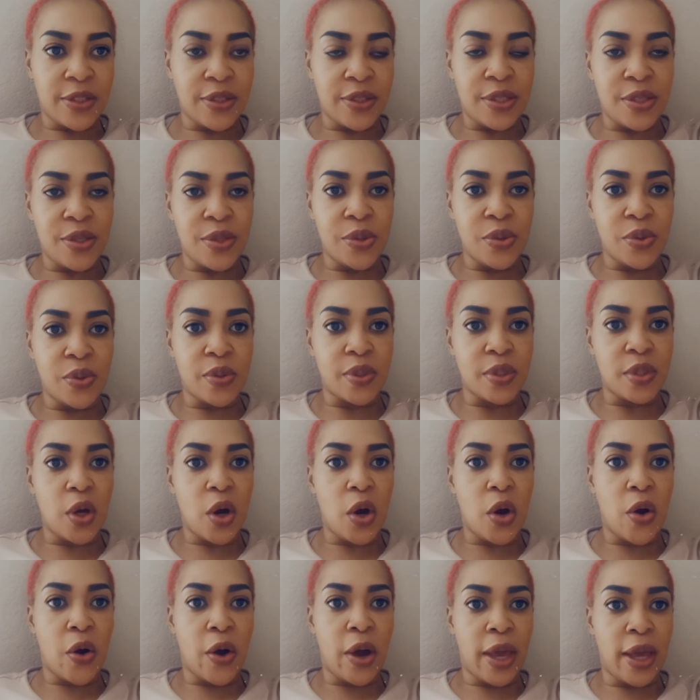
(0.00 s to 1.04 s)
to use
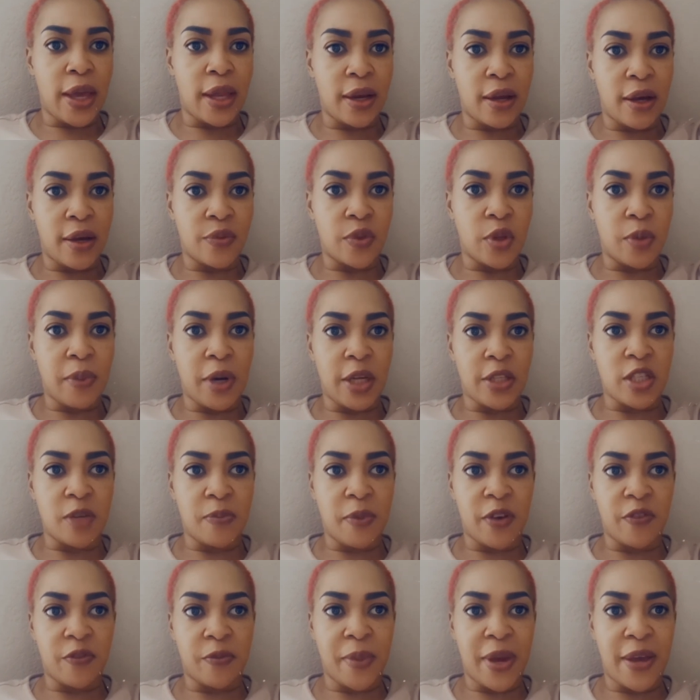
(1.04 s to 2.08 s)
oil on the bottom
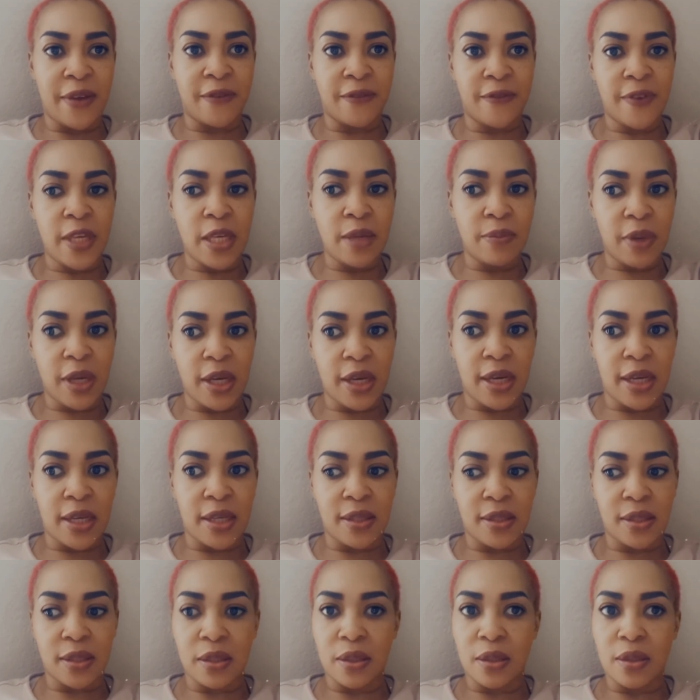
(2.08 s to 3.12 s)
of my feet,
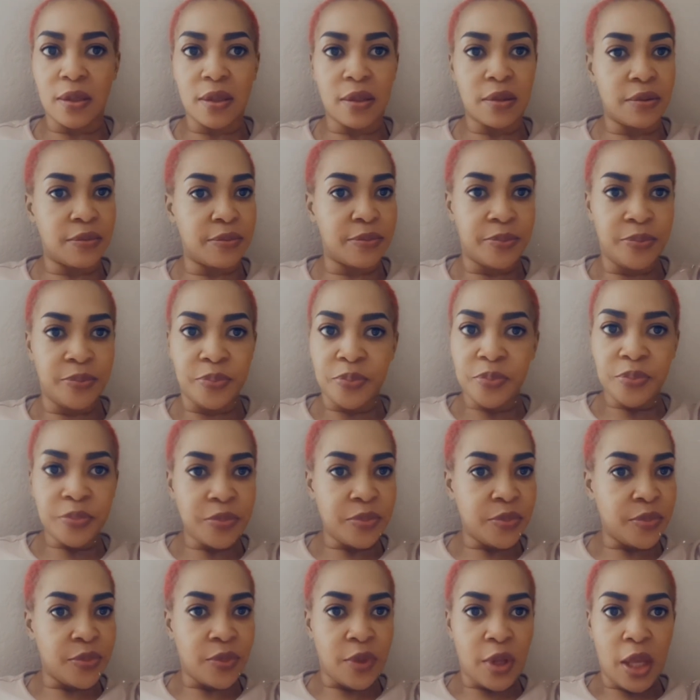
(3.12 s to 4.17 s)
because
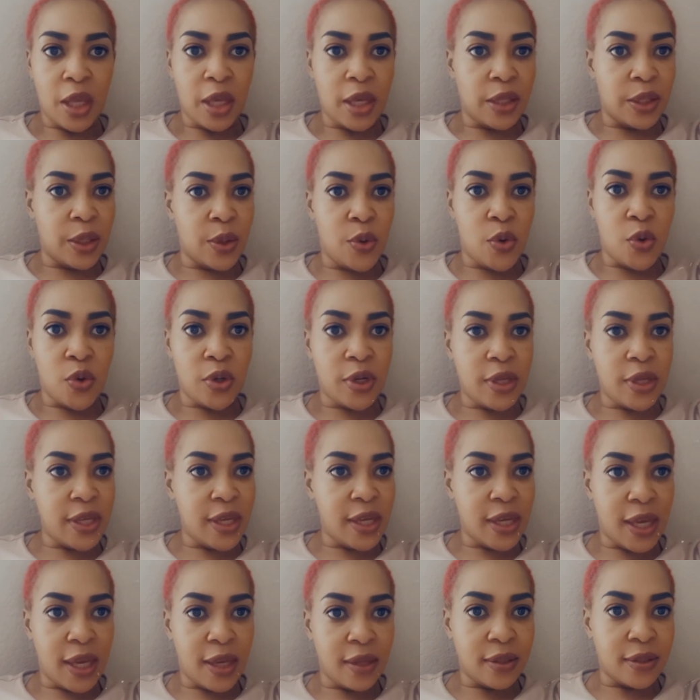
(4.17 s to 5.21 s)
the older you
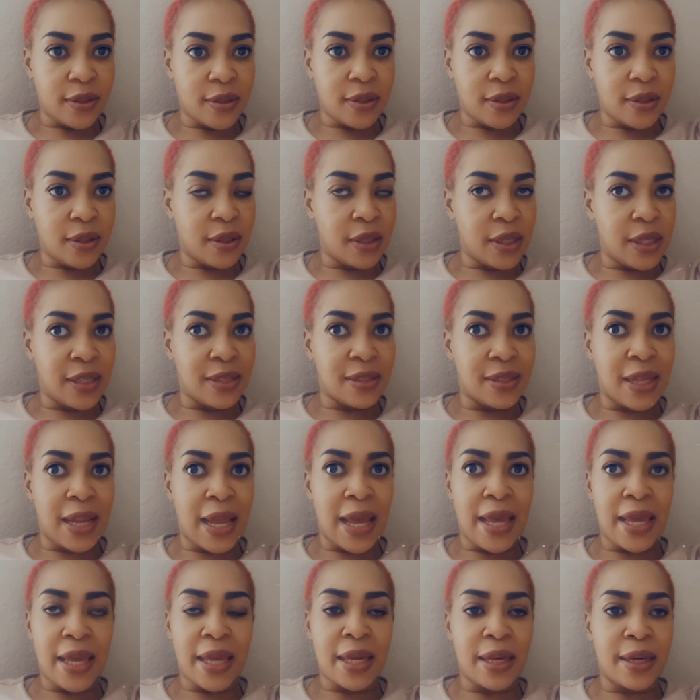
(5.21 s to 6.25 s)
get, is
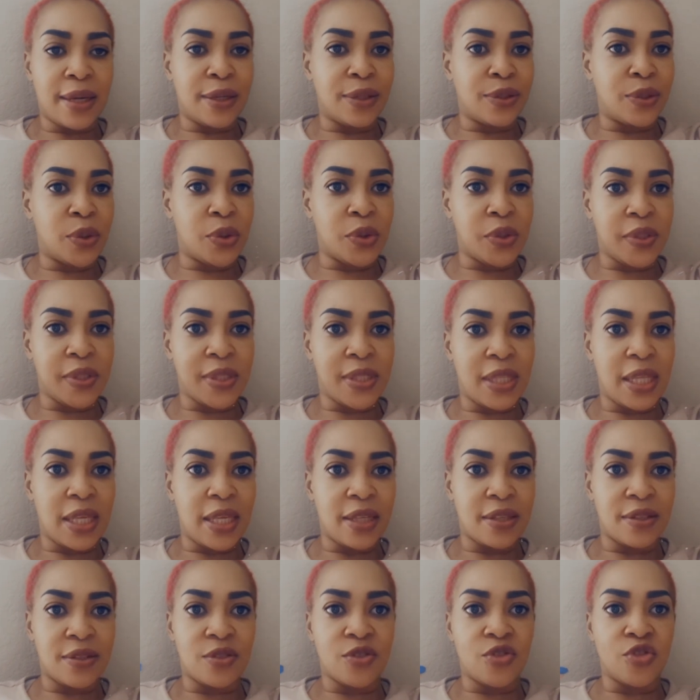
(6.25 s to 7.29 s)
like those
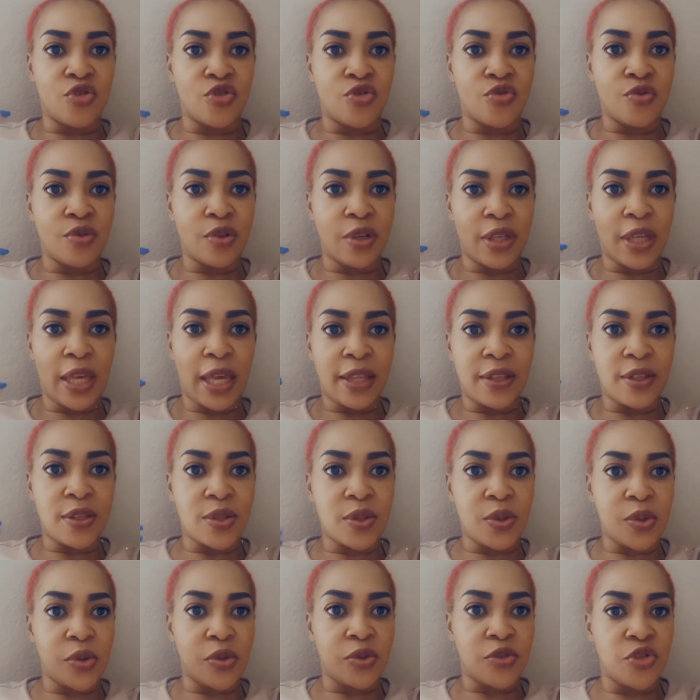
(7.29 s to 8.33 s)
things get
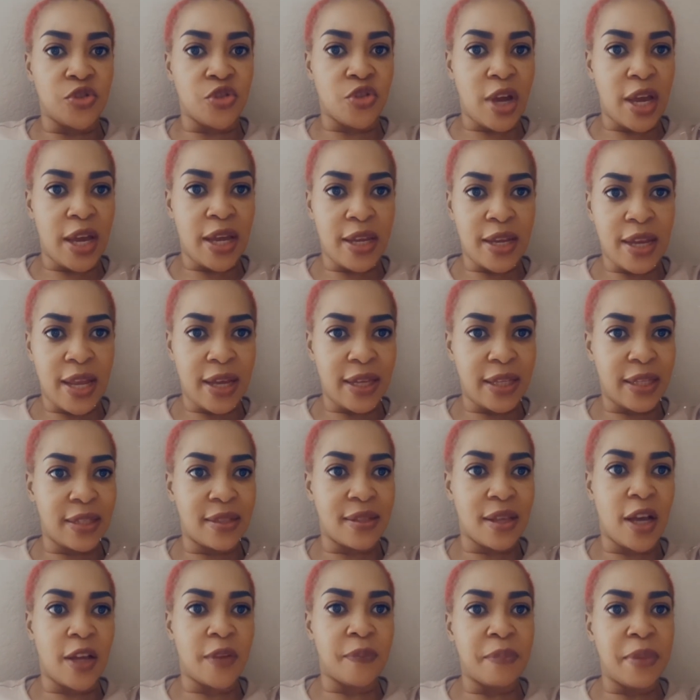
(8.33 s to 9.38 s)
so dry that it's
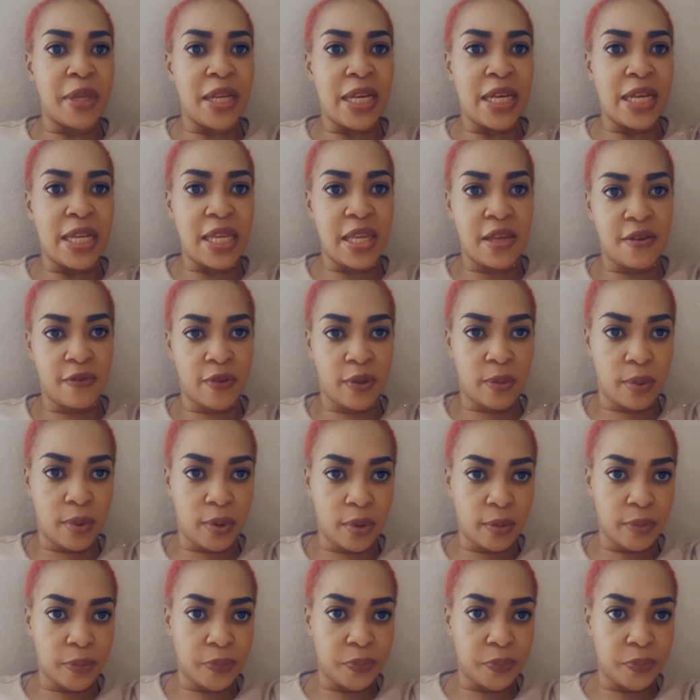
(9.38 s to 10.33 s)
unbelievable.